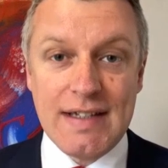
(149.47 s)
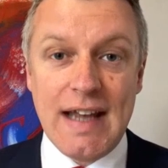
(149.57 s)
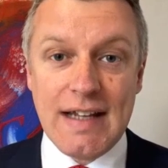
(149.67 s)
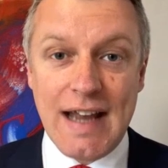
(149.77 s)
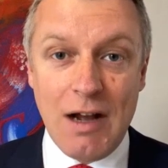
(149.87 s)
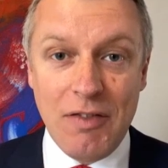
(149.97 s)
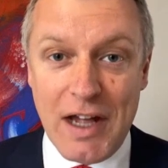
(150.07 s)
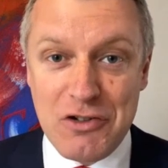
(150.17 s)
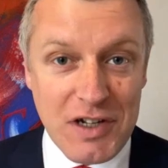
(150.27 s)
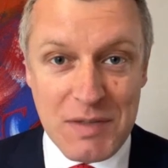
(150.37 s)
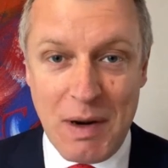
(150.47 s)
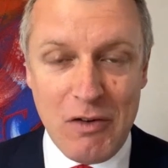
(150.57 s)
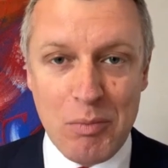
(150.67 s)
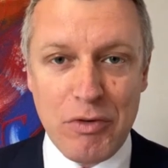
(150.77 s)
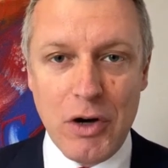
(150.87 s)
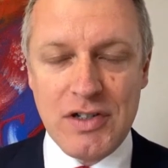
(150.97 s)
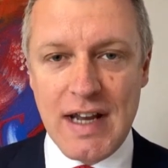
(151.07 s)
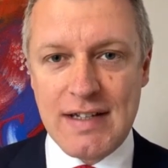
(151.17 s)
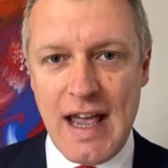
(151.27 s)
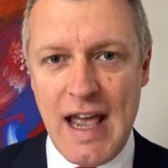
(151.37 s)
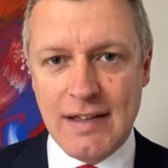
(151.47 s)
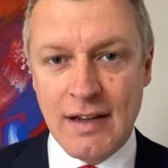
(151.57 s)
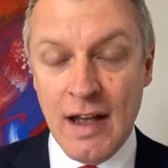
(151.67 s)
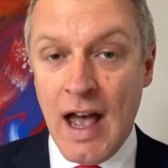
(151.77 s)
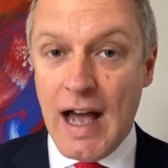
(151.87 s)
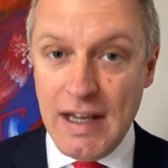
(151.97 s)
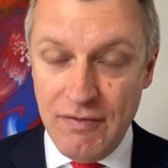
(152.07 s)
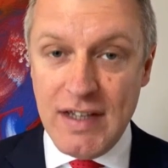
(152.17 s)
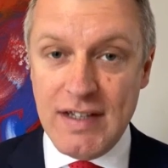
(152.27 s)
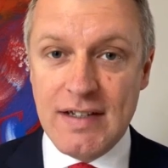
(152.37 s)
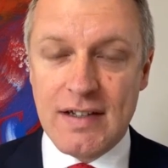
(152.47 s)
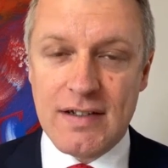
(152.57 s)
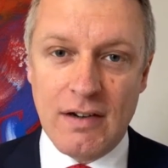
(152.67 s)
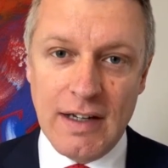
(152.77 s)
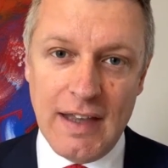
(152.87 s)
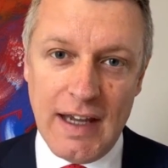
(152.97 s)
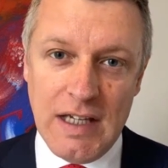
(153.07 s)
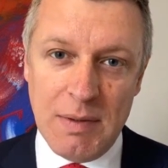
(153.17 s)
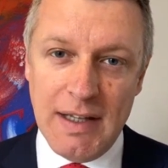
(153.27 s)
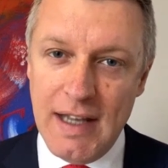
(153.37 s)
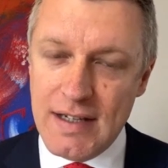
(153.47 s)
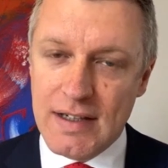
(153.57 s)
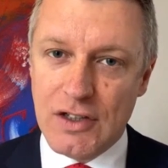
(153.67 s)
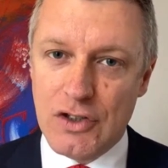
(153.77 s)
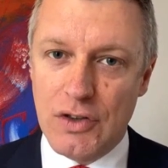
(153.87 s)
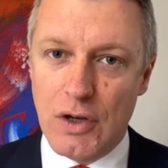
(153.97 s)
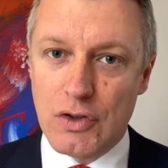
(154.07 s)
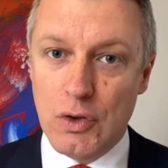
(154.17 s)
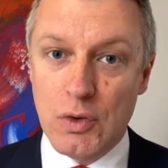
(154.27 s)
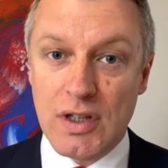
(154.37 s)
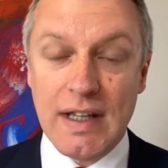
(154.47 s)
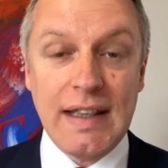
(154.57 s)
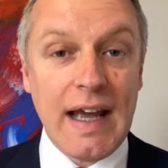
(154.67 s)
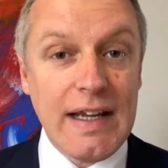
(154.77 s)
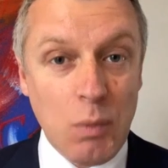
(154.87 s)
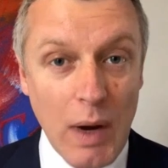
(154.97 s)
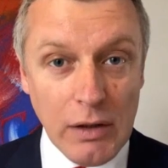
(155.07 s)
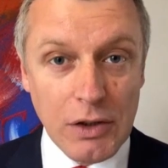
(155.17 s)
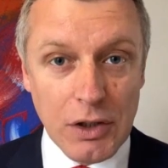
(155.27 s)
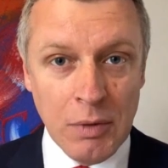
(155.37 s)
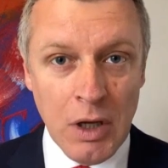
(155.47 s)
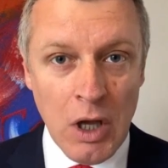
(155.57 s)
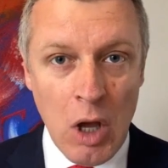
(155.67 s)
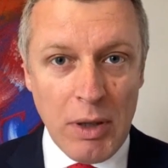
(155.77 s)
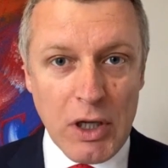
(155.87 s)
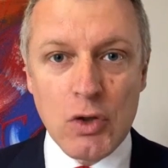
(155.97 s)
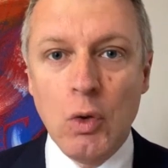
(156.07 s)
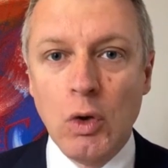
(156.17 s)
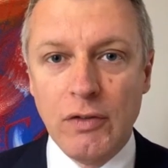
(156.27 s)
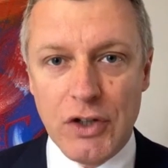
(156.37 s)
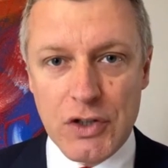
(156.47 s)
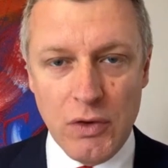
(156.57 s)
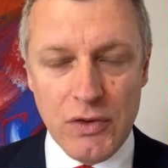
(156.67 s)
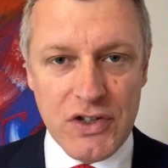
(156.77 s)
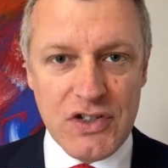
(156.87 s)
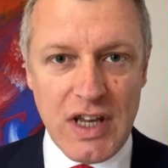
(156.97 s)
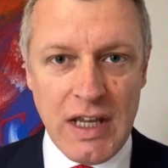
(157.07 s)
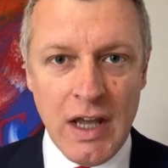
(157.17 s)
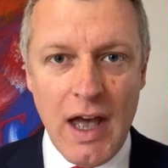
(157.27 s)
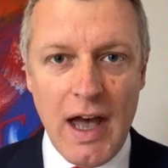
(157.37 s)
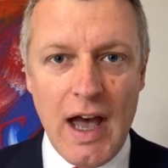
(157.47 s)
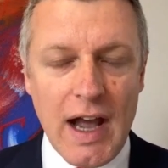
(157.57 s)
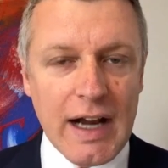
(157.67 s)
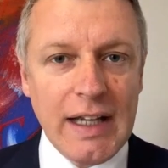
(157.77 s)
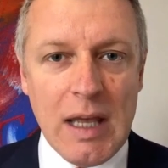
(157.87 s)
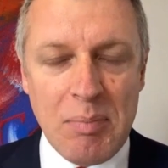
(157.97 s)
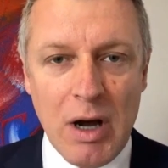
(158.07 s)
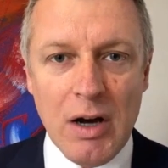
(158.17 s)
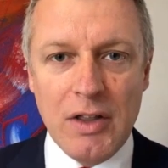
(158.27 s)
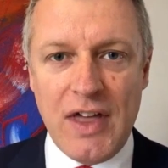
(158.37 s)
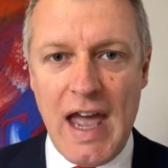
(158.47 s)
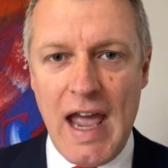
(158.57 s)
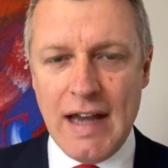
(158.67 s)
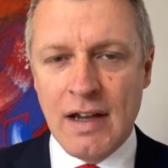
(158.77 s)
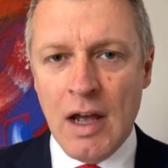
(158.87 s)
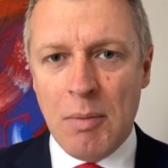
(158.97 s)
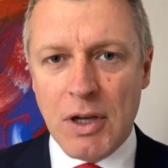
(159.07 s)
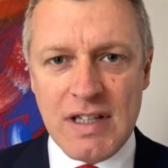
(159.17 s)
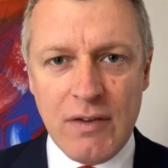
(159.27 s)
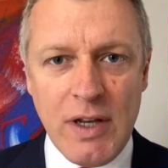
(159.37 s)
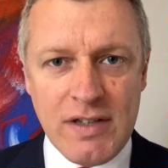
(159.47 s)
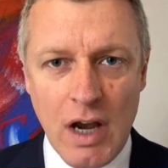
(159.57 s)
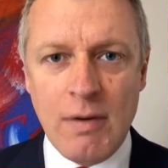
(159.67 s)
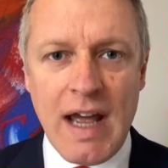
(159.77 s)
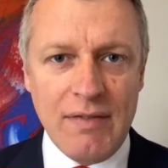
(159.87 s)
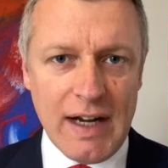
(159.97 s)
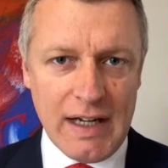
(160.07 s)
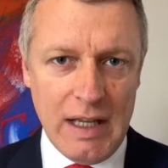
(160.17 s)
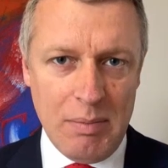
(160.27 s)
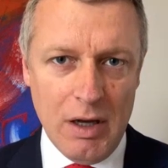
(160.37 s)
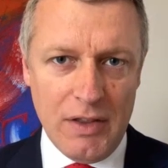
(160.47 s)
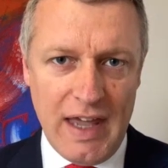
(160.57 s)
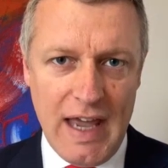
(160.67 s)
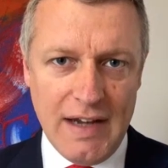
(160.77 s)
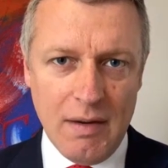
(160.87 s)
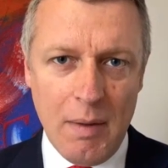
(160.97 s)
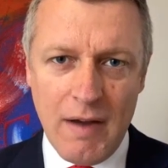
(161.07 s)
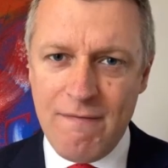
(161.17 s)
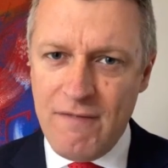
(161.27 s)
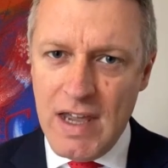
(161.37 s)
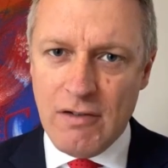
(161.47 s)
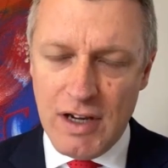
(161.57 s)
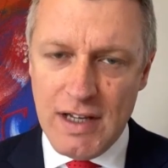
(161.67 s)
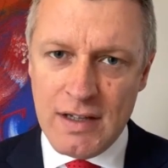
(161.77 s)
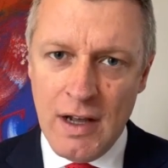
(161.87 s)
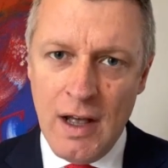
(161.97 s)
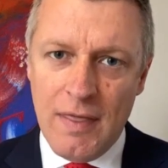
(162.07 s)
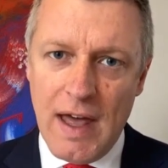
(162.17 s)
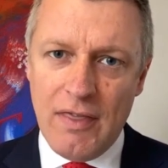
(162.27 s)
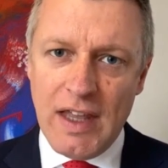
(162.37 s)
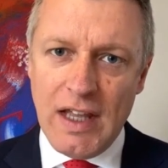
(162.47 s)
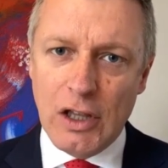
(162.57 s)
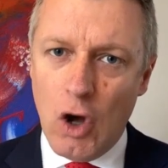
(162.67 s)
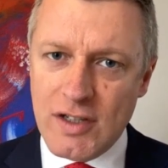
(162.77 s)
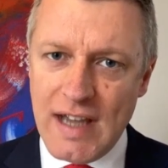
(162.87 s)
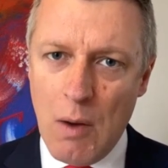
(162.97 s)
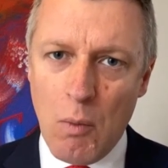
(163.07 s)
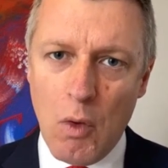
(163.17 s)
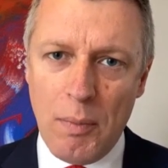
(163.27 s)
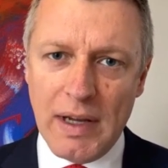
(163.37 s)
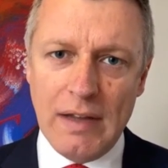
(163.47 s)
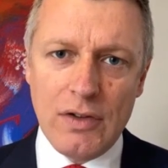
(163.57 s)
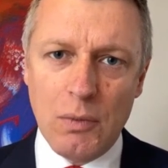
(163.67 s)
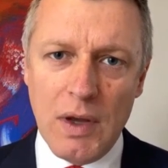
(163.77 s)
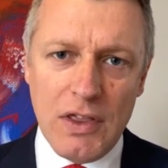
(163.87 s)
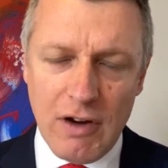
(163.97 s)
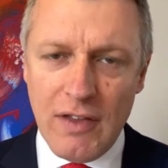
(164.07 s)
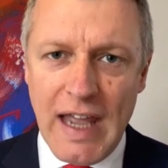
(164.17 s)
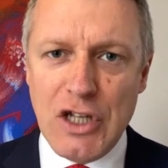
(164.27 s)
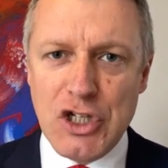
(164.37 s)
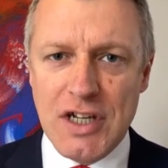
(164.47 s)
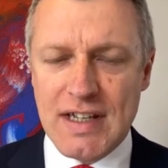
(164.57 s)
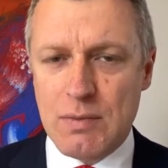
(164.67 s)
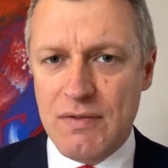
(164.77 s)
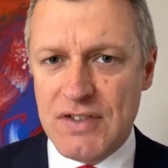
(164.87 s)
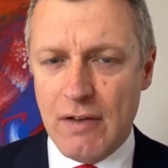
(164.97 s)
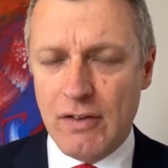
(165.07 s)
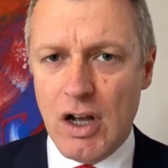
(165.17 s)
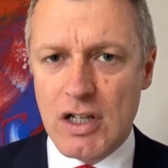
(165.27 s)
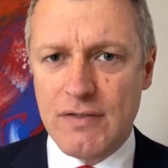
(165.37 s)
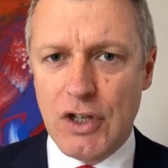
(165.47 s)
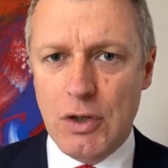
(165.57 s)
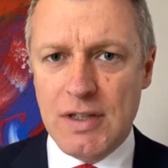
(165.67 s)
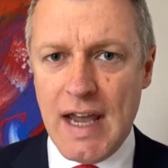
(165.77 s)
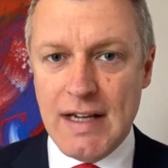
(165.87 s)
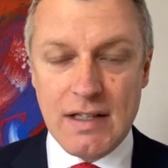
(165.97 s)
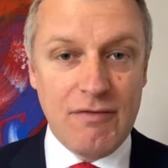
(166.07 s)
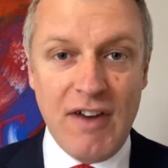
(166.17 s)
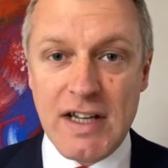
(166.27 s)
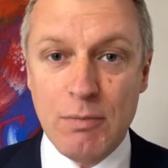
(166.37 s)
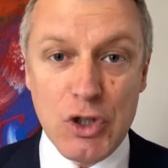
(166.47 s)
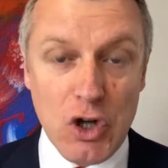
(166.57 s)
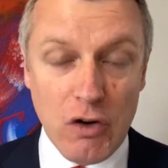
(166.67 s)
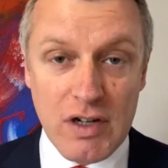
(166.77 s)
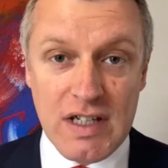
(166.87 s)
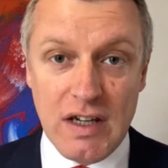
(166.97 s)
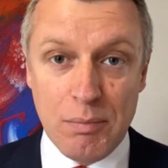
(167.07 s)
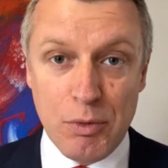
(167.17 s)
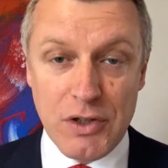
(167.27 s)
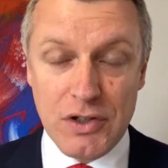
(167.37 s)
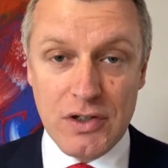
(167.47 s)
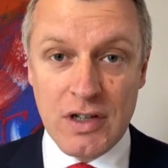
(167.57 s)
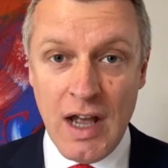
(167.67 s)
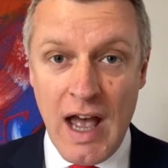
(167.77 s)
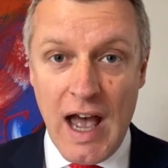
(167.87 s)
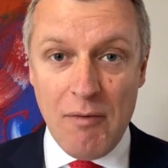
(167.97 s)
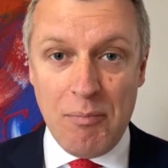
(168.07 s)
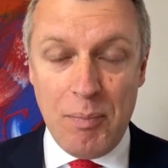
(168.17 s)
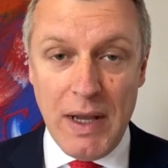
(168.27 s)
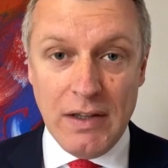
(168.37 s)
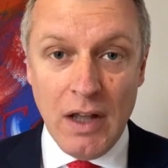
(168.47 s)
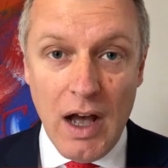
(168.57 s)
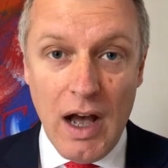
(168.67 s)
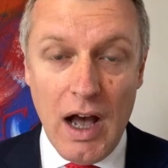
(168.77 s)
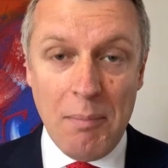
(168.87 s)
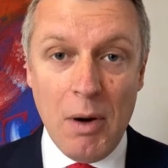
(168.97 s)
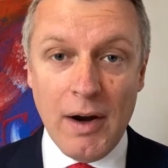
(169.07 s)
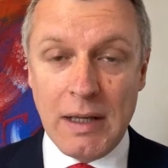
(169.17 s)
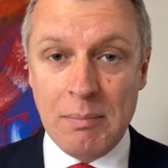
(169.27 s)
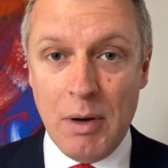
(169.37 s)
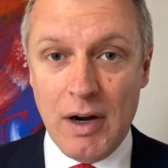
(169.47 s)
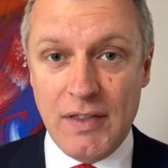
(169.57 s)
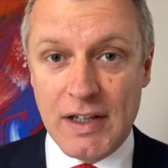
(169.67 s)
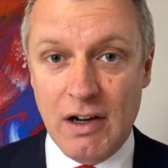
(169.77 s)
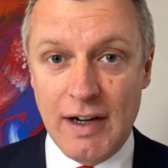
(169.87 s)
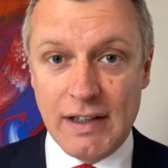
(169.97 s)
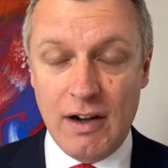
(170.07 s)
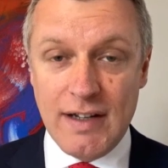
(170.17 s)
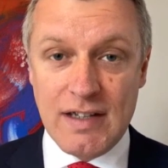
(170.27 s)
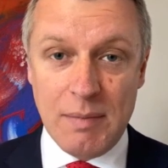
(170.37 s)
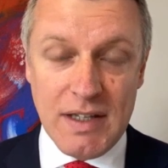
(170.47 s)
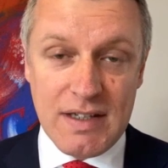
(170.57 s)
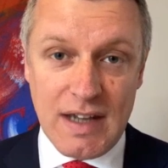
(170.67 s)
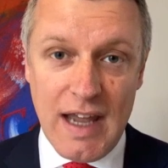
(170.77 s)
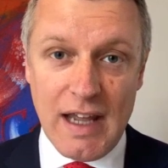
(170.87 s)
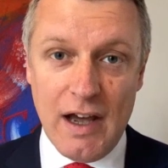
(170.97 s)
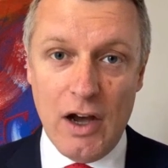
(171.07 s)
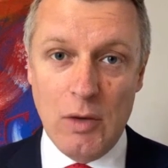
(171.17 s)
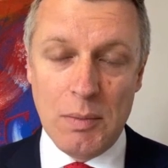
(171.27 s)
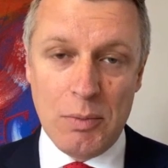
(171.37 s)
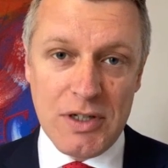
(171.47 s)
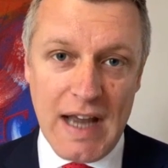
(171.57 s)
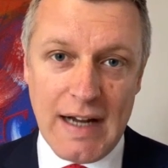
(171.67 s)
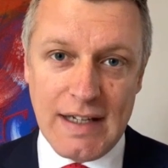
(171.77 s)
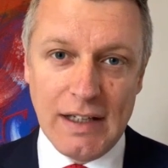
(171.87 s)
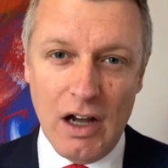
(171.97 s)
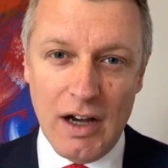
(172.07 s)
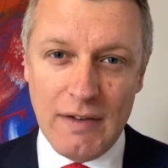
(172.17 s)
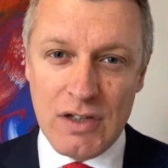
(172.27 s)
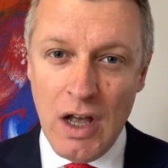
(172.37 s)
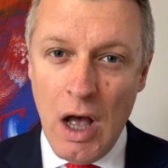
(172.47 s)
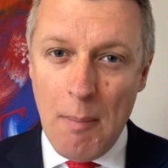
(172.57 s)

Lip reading: sets out that transparent process ahead. And if this is a sign that he's been listening to those calls, I think that is welcome, because all of us want to see a clear path ahead. Because if we don't have that clear path ahead, my fear is that the lockdown will begin to wither at the edges, as we've seen in the last few days. The vast majority of Britons have been abiding by the guidelines, have been staying at home and protecting lives.